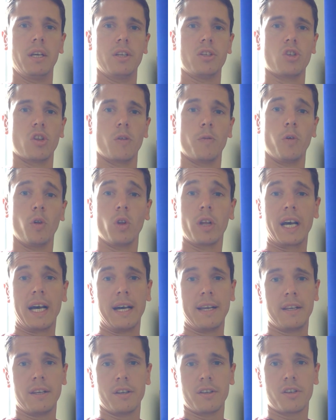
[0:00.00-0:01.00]
So the full
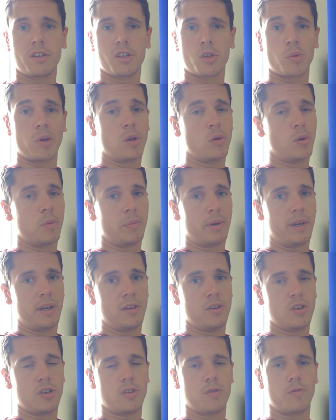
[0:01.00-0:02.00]
guidance, 21
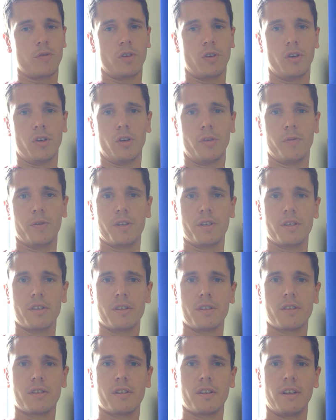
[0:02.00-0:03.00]
pages for
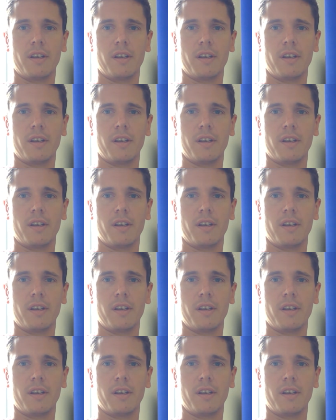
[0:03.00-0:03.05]
officers,